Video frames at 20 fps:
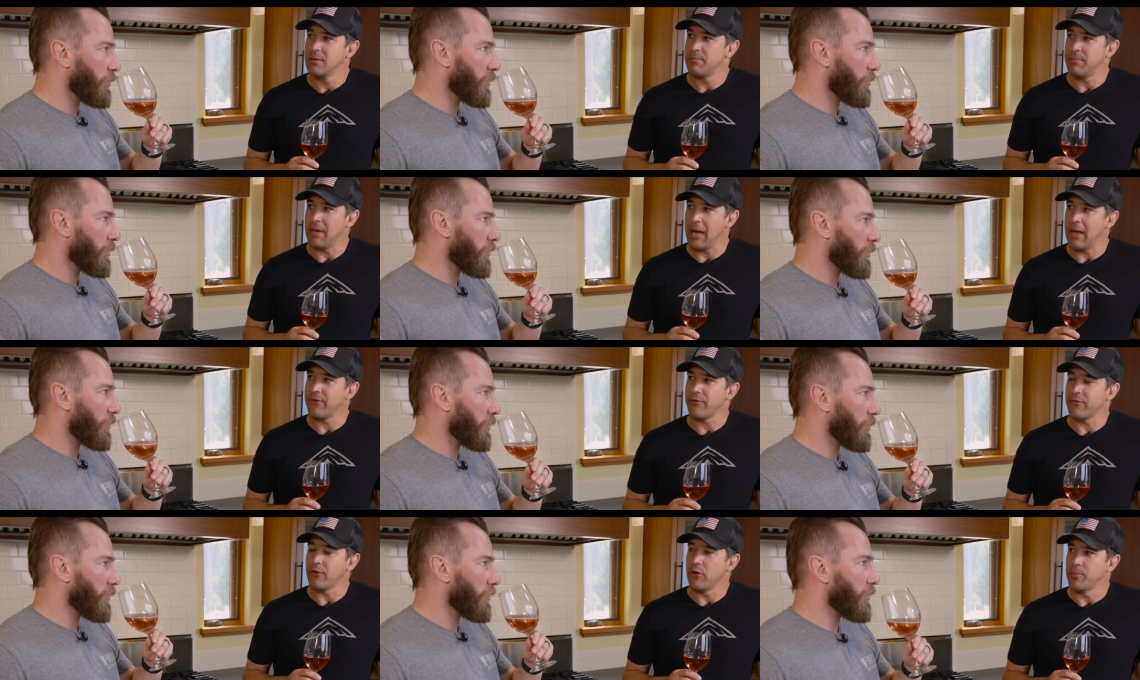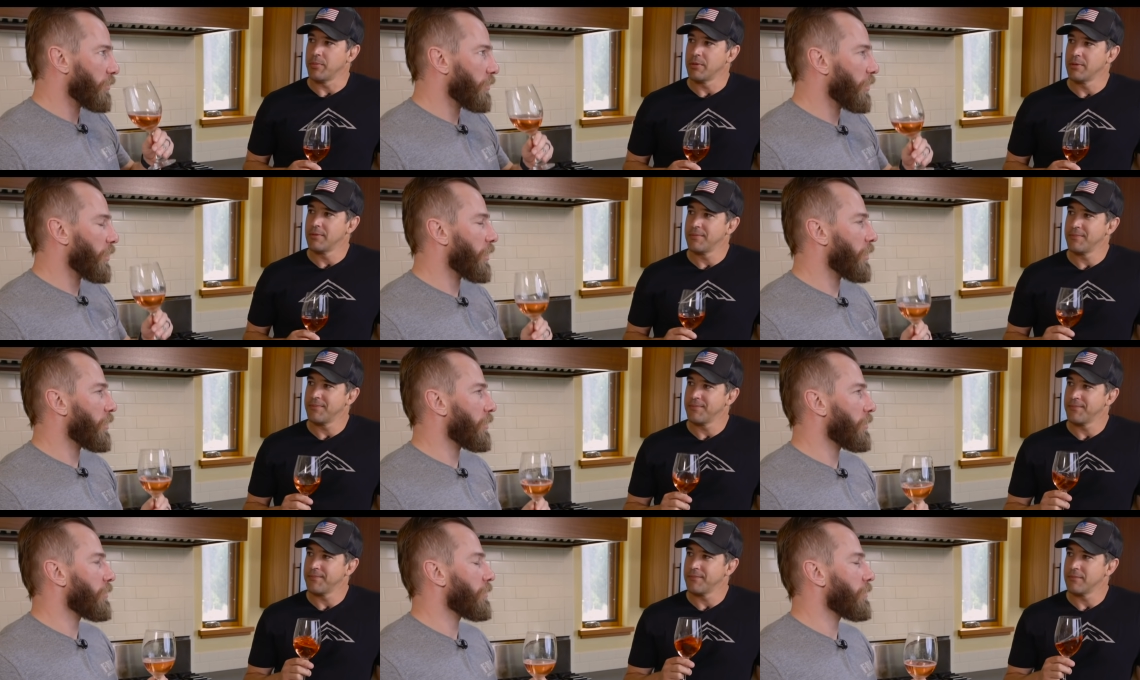Speaker 1: bath soap.
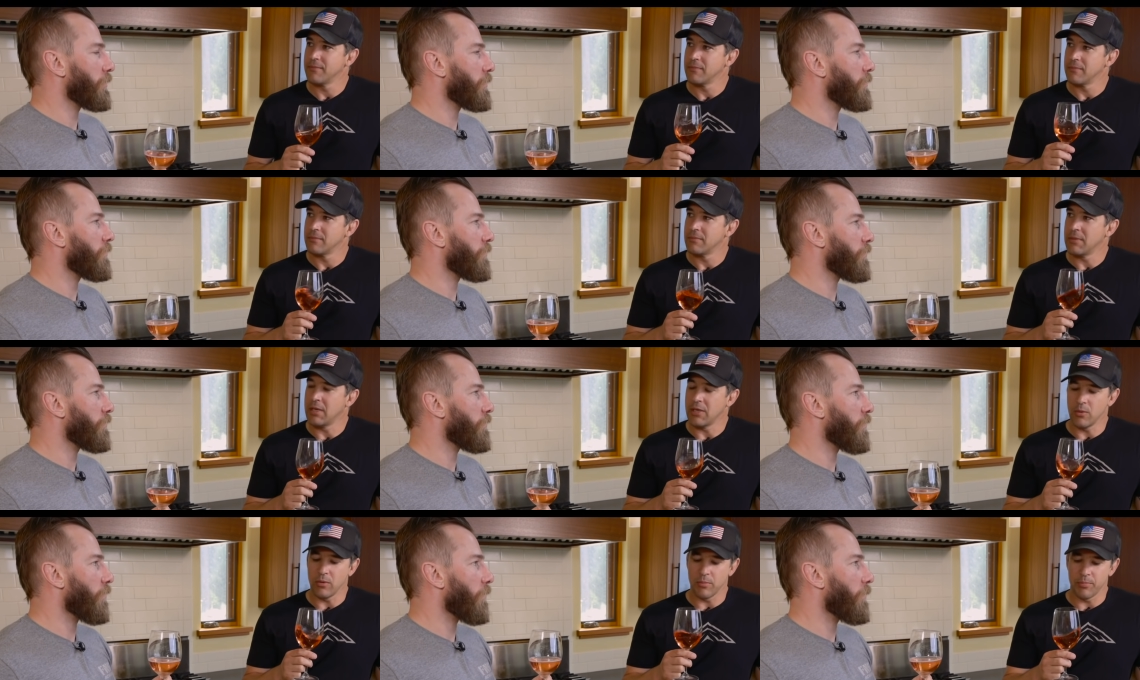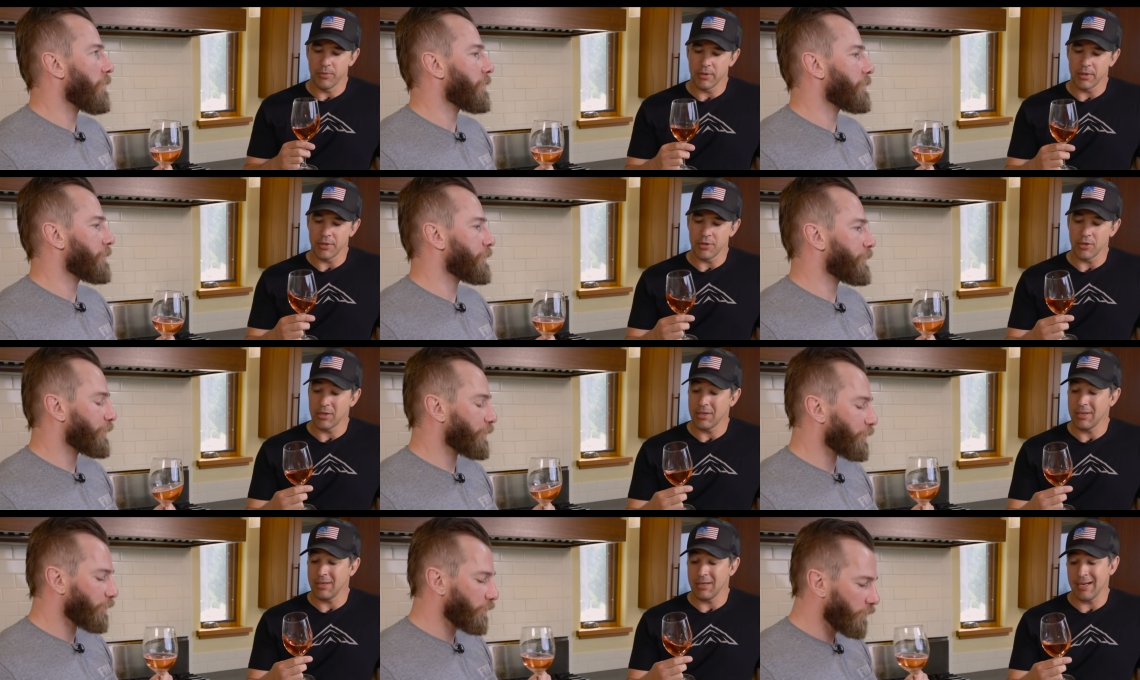Yeah. That you would put on
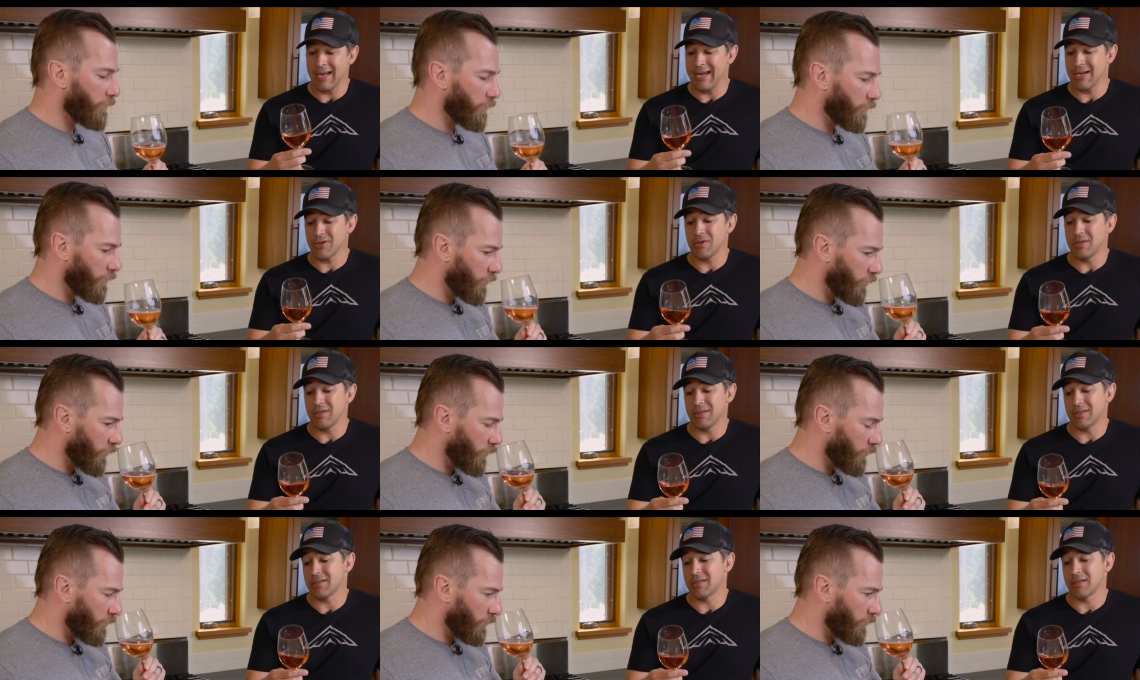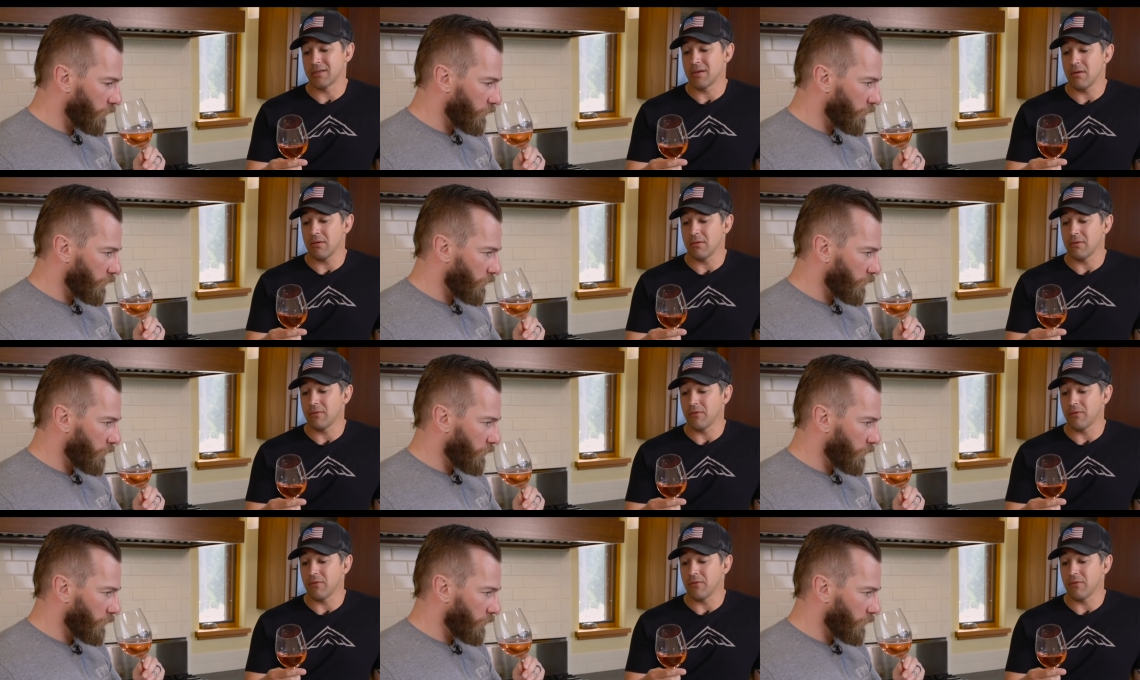your kid, and actually this is the color